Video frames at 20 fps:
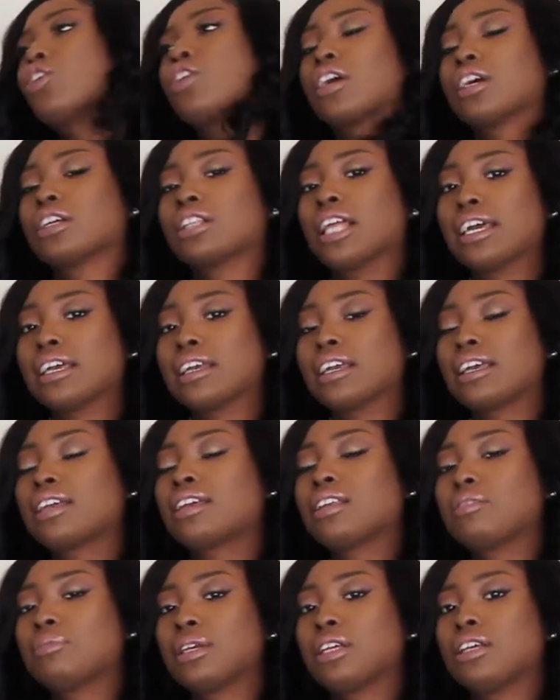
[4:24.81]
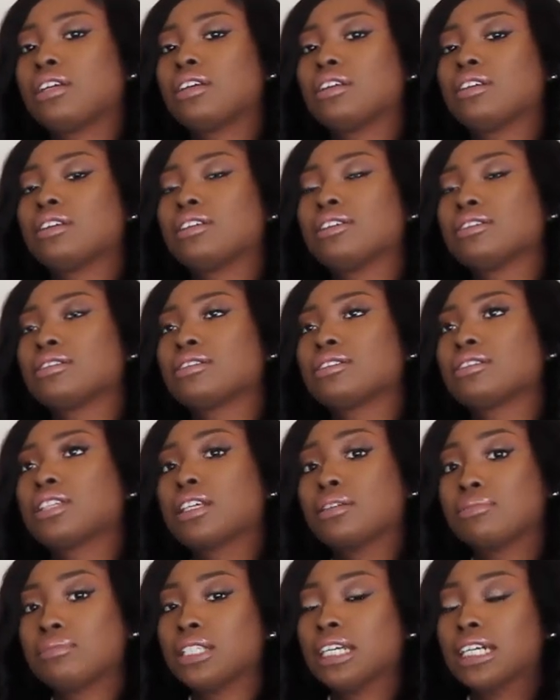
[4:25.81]
Or like it can be
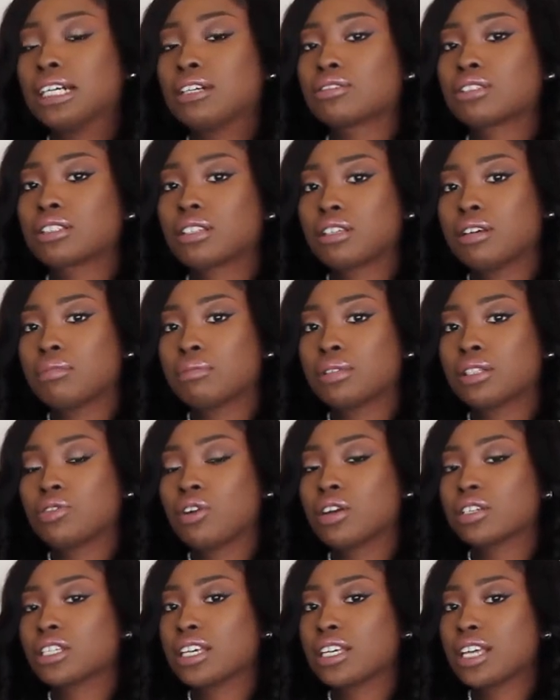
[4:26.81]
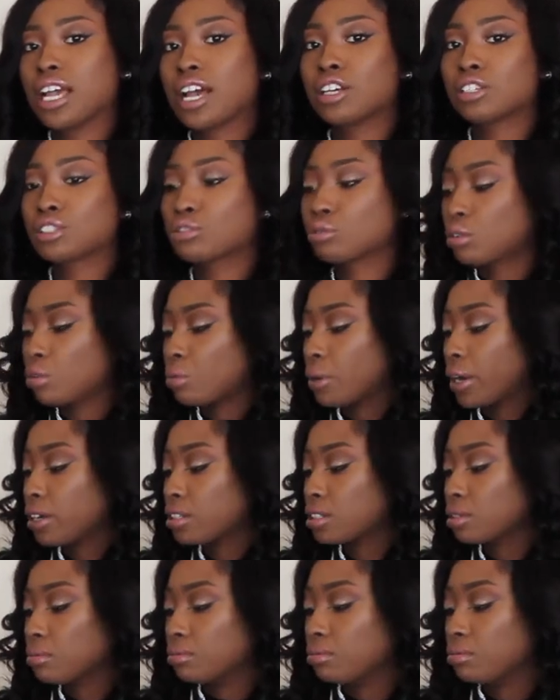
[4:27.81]
dimmed down some as far as like casual,
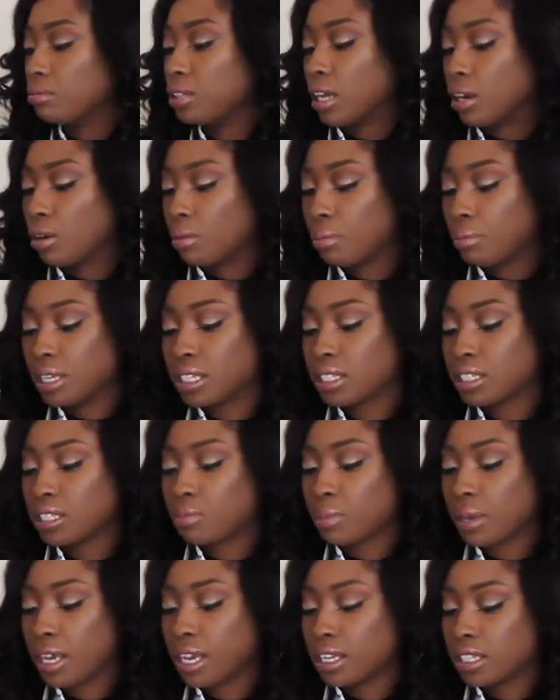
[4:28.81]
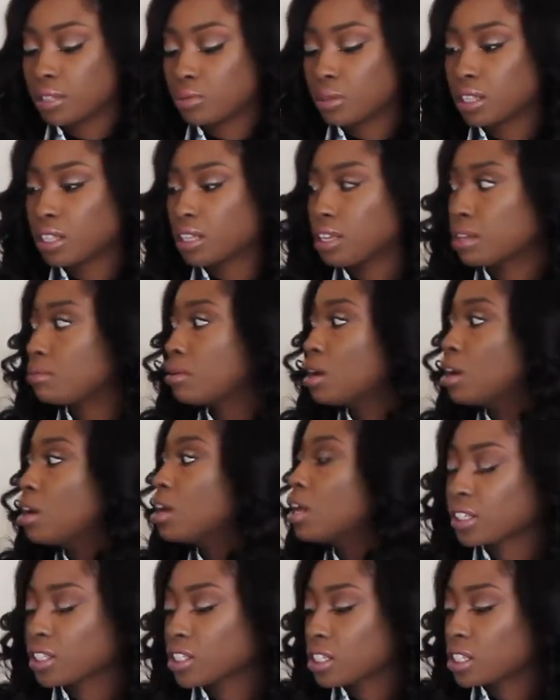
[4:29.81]
wearing some, you know, business pants with them.
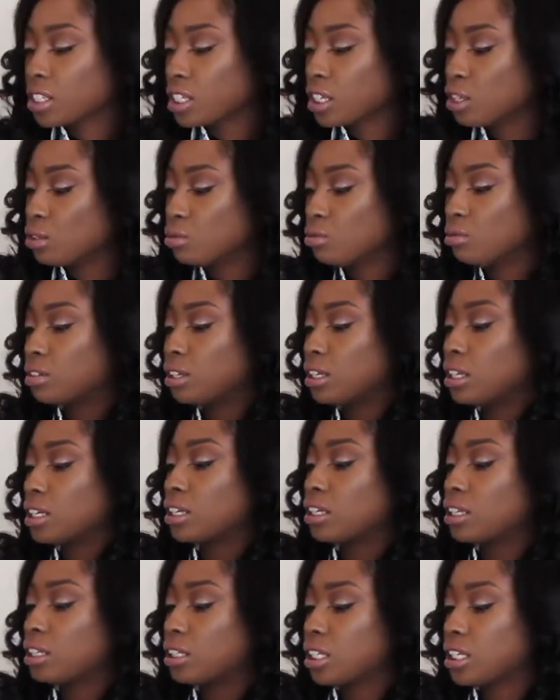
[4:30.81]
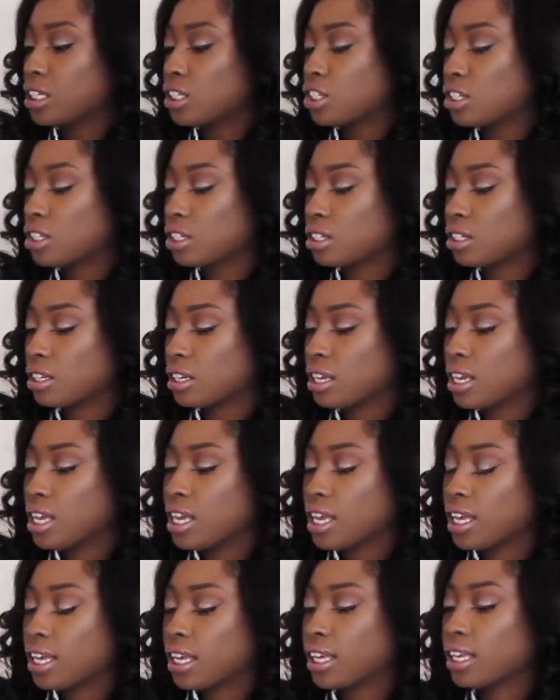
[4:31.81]
It's just a cute clinch.
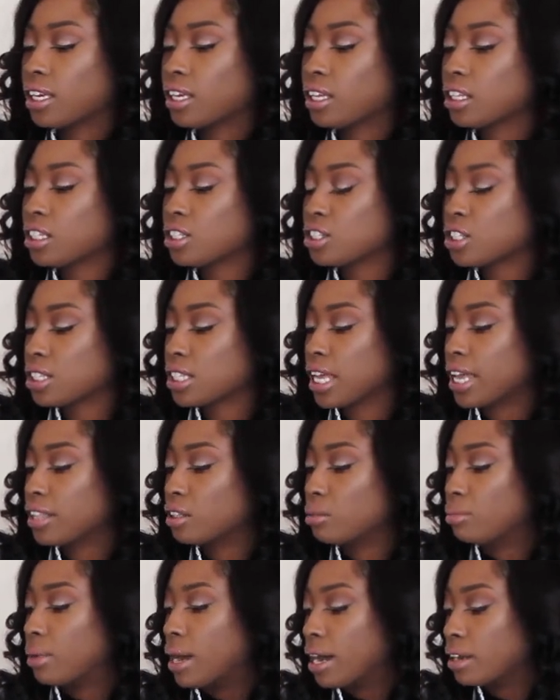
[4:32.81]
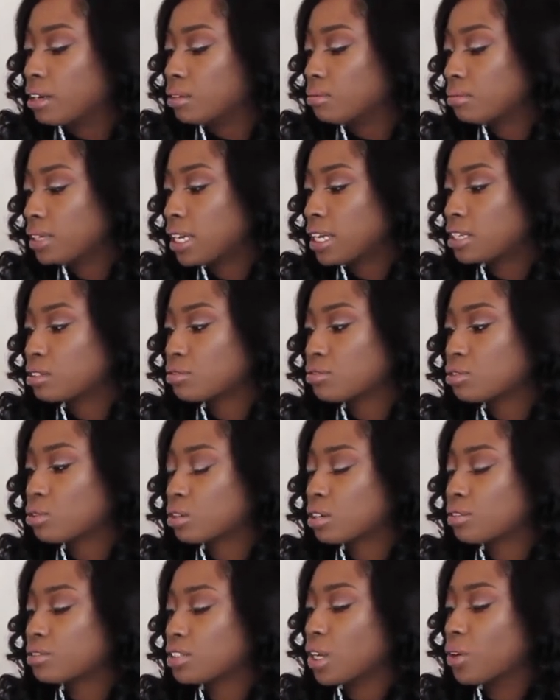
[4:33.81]
It clinches at the bottom, kind of,
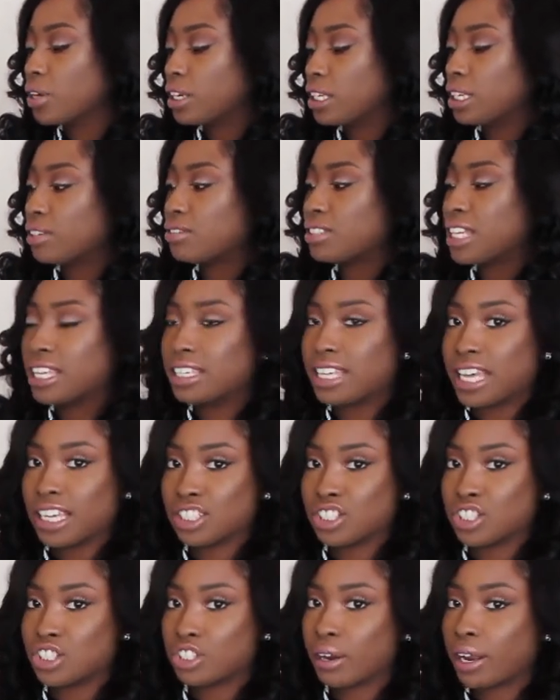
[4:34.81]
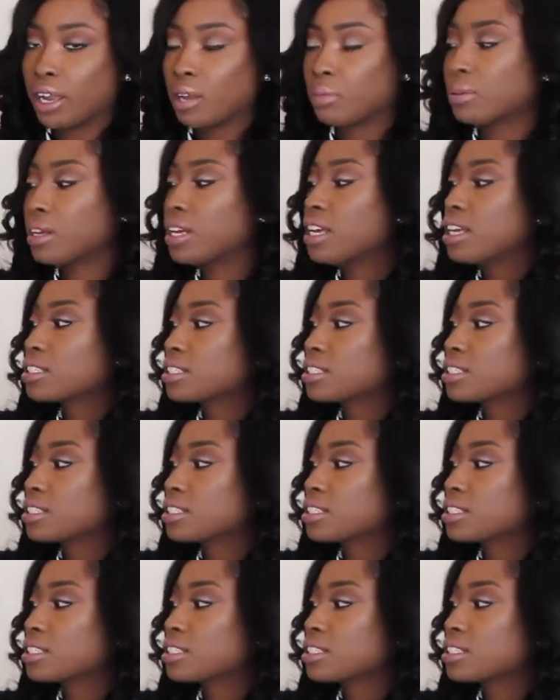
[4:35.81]
sort of, so it gives that nice drape.